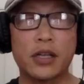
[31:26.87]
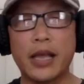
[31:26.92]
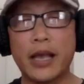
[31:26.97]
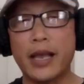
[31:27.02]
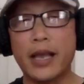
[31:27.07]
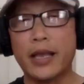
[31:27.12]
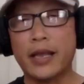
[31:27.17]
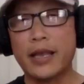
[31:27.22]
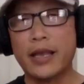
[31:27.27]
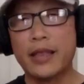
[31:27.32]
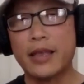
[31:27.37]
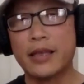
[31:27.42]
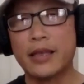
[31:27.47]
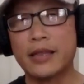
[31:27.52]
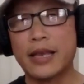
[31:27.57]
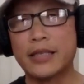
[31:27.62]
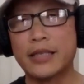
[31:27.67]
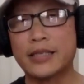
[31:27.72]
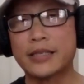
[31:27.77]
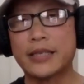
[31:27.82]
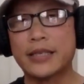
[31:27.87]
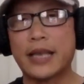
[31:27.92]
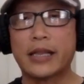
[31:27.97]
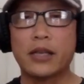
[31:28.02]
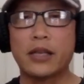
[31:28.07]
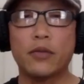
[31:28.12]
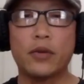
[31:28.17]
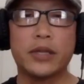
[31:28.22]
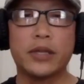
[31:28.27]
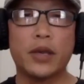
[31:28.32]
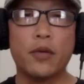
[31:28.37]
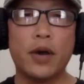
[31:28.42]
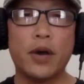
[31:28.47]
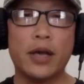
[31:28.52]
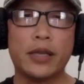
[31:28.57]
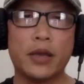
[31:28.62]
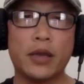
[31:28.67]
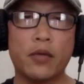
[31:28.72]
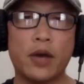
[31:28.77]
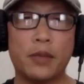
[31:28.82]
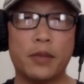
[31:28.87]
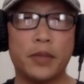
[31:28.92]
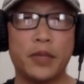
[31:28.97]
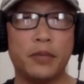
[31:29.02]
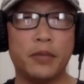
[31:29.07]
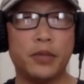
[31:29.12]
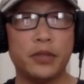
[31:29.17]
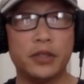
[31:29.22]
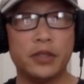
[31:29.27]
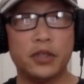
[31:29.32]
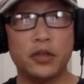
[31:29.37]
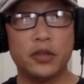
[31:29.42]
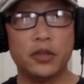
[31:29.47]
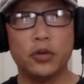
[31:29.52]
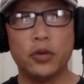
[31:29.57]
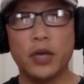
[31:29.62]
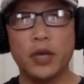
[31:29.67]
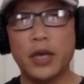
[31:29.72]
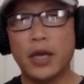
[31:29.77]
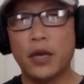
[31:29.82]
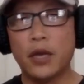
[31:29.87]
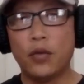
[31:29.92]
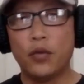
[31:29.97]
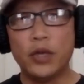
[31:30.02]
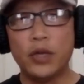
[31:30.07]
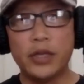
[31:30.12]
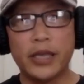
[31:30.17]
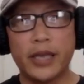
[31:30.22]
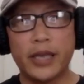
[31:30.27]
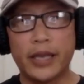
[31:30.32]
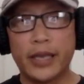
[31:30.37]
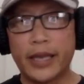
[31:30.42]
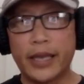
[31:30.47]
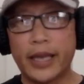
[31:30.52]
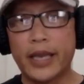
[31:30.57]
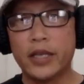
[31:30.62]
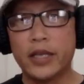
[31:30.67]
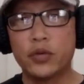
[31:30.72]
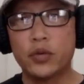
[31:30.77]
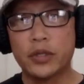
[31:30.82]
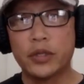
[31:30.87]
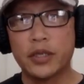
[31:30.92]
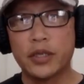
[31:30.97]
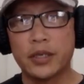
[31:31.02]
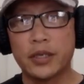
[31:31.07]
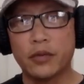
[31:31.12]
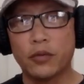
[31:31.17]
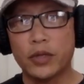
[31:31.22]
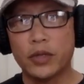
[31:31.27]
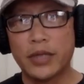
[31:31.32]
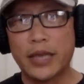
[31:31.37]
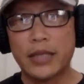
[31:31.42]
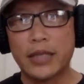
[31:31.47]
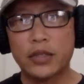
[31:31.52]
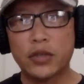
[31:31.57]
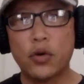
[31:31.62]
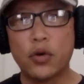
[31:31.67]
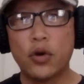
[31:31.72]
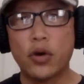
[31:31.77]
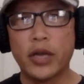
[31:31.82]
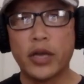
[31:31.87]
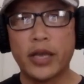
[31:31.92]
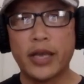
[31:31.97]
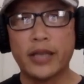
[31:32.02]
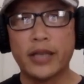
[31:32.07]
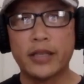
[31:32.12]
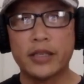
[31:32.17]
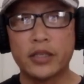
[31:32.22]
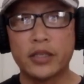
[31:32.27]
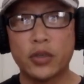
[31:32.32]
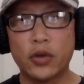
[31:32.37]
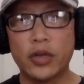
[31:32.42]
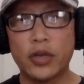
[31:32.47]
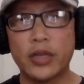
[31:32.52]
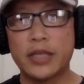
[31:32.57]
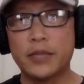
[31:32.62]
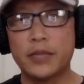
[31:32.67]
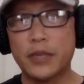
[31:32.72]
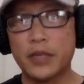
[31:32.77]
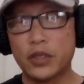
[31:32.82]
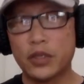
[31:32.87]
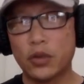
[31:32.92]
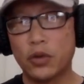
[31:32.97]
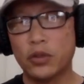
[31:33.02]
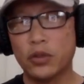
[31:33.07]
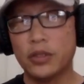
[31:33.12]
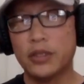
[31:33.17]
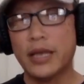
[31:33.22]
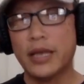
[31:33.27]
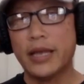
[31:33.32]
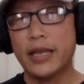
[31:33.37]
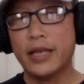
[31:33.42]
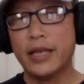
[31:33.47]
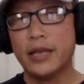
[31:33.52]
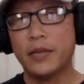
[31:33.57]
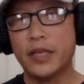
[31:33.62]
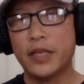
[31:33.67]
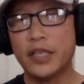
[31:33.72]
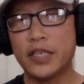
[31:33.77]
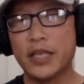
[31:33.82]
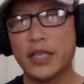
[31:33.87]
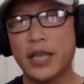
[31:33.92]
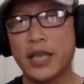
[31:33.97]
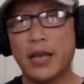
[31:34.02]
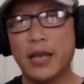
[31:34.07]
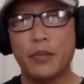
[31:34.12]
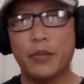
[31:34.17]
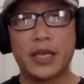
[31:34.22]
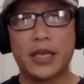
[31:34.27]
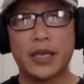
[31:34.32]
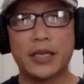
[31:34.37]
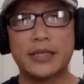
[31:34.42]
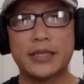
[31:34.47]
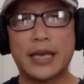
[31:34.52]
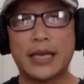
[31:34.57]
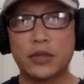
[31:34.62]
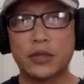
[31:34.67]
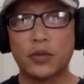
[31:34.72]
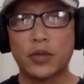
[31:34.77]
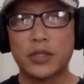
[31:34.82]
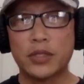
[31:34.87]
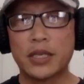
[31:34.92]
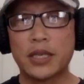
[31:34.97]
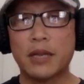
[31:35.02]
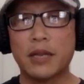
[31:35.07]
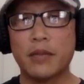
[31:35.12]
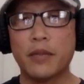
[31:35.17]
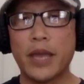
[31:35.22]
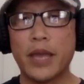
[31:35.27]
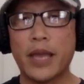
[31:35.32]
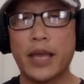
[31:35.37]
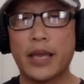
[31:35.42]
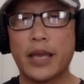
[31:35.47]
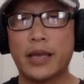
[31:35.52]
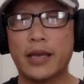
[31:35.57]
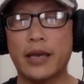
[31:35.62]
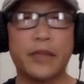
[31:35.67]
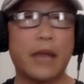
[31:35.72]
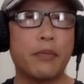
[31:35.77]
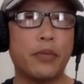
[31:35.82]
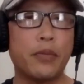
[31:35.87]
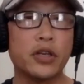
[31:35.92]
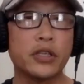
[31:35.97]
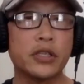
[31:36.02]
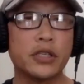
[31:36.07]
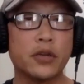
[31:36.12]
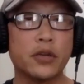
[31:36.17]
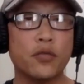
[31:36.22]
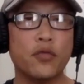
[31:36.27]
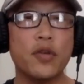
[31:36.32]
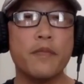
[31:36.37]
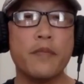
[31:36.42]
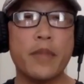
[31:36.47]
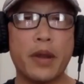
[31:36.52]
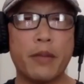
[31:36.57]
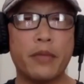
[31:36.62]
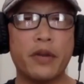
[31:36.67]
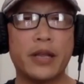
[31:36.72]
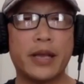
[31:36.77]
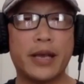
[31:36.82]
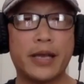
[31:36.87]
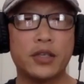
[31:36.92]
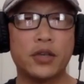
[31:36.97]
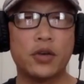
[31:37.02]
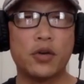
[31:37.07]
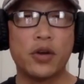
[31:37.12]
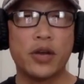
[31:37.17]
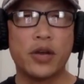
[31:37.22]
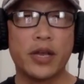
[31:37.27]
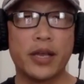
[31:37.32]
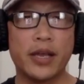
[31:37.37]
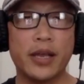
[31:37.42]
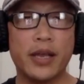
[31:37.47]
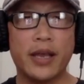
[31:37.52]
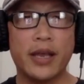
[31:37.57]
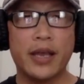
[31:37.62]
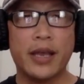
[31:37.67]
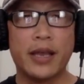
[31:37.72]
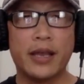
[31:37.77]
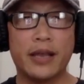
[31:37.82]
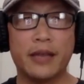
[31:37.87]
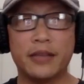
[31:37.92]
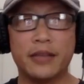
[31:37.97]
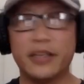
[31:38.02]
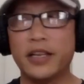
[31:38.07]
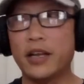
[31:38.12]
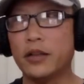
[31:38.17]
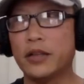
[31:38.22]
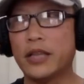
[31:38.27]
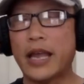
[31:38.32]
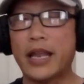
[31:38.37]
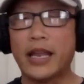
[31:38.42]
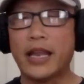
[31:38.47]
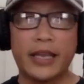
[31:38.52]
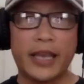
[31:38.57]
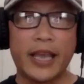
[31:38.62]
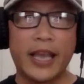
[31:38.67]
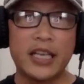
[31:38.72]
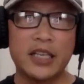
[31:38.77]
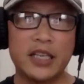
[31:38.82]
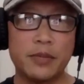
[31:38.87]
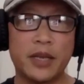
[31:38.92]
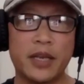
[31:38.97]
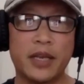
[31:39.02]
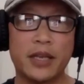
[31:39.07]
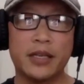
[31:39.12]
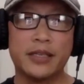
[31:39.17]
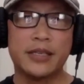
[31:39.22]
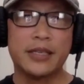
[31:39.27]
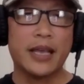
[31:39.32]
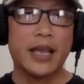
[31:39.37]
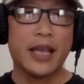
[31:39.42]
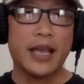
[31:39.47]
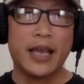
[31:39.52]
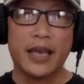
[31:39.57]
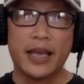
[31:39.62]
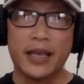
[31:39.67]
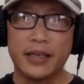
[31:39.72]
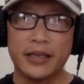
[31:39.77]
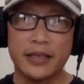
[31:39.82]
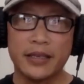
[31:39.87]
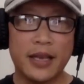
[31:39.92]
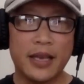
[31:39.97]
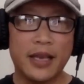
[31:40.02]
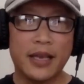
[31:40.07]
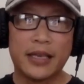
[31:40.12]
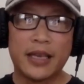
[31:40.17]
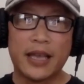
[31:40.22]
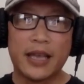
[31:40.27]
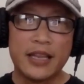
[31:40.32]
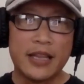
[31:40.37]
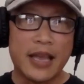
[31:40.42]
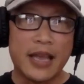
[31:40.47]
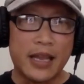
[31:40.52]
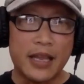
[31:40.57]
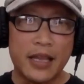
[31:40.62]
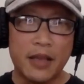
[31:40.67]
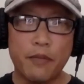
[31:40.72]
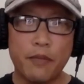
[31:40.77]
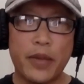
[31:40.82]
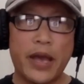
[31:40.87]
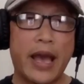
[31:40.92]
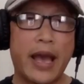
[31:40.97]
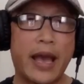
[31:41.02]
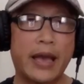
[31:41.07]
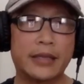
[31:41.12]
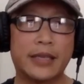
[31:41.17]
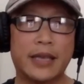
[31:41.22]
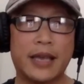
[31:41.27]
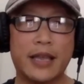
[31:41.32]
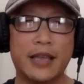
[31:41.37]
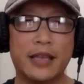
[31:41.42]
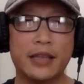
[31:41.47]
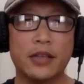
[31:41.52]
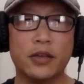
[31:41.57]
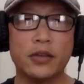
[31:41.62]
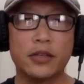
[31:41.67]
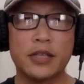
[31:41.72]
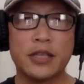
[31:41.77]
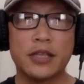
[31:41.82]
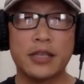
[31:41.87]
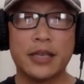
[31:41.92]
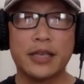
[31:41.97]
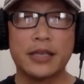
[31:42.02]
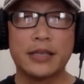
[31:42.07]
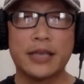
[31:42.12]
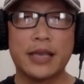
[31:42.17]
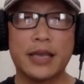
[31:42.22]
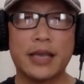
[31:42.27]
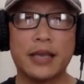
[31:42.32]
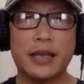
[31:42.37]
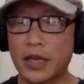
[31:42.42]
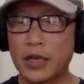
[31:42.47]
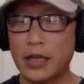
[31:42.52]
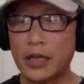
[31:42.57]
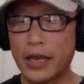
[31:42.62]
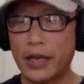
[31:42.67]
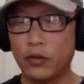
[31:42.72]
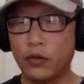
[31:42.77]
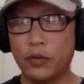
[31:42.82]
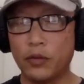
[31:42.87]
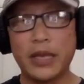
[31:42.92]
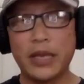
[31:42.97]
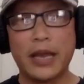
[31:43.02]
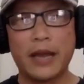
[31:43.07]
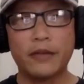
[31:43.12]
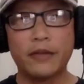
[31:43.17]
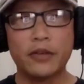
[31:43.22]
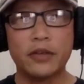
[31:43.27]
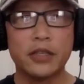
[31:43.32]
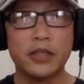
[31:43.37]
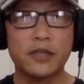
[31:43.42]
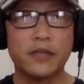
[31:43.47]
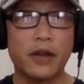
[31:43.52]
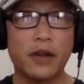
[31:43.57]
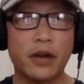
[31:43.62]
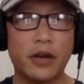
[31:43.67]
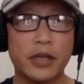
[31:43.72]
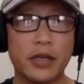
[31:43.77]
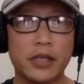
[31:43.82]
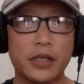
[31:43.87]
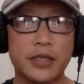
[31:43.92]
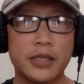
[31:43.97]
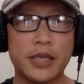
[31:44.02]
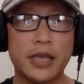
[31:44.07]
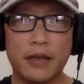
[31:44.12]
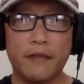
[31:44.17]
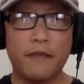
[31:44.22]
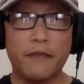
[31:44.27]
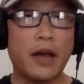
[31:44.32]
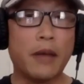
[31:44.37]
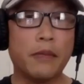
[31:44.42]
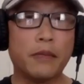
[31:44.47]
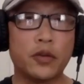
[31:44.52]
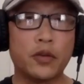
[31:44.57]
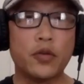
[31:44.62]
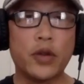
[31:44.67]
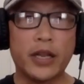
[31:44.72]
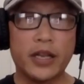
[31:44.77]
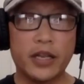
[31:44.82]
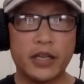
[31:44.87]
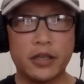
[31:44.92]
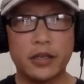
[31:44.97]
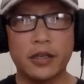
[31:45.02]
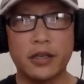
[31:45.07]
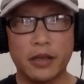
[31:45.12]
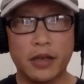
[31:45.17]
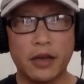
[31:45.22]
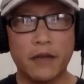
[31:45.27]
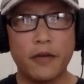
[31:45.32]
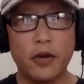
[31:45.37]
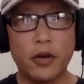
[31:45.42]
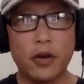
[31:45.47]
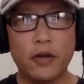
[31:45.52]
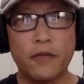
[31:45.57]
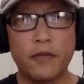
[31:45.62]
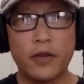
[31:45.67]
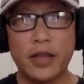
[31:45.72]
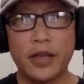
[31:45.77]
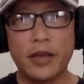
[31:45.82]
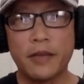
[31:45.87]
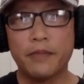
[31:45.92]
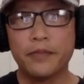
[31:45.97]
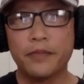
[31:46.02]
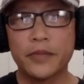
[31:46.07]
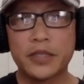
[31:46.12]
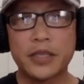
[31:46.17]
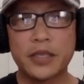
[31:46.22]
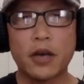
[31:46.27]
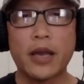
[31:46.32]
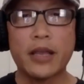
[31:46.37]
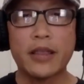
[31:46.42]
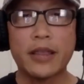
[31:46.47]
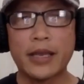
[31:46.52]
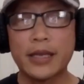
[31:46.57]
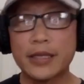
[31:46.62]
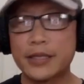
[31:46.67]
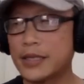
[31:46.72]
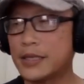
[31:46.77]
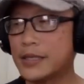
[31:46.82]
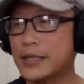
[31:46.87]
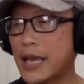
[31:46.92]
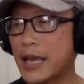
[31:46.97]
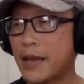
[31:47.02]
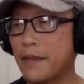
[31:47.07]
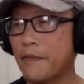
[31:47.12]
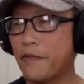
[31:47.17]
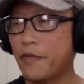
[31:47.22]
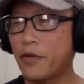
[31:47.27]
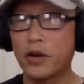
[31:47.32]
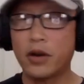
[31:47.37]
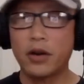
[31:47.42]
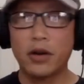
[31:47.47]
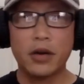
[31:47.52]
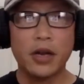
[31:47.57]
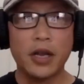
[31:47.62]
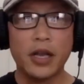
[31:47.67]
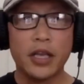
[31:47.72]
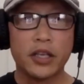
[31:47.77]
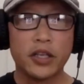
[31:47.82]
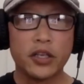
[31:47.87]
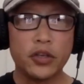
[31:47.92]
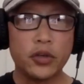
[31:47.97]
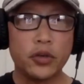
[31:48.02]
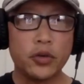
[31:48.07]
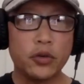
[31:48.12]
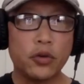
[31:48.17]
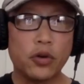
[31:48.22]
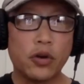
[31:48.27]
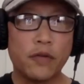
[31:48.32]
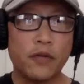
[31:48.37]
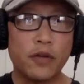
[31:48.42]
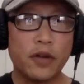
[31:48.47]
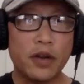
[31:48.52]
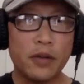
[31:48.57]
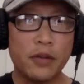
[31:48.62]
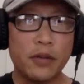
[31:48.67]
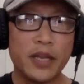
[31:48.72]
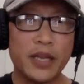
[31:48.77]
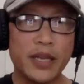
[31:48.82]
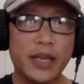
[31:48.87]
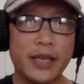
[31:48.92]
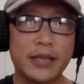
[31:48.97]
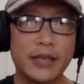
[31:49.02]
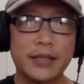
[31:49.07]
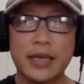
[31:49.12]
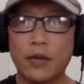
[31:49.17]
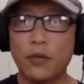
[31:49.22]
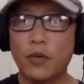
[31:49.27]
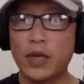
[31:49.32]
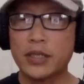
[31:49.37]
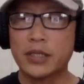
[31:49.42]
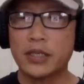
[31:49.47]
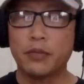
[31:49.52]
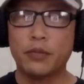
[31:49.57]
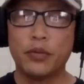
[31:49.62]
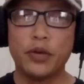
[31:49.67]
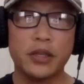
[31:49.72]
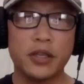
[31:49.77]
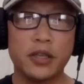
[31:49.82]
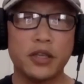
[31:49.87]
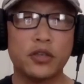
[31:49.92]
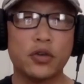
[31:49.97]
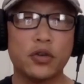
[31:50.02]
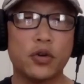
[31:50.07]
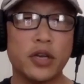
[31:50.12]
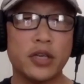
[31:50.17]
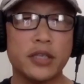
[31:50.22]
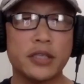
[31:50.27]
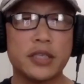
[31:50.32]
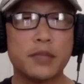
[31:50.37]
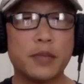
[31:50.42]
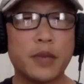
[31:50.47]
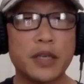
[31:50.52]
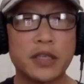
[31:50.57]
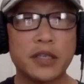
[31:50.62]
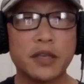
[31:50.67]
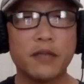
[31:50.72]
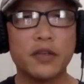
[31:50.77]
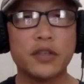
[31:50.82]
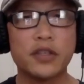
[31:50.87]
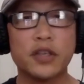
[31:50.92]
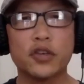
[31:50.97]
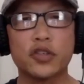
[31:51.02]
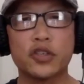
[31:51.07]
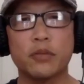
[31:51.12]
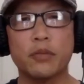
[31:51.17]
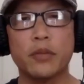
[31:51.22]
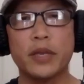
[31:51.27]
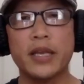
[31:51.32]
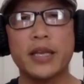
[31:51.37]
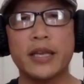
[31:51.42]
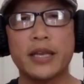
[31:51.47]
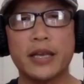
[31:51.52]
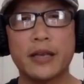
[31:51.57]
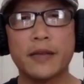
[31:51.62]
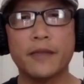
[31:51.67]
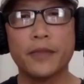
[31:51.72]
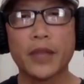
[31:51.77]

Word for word: a client I think that's exactly what they want they want people to really engage with the with that toy and the story that's being told in that image because that's what's going to make that person remember that toy and you know that engagement and getting that impact i think yeah. those are the things that a client would be after as far as if i'm creating a photo for them. So I think it's the same for you or for anybody else that wants to put their toys, especially for social media.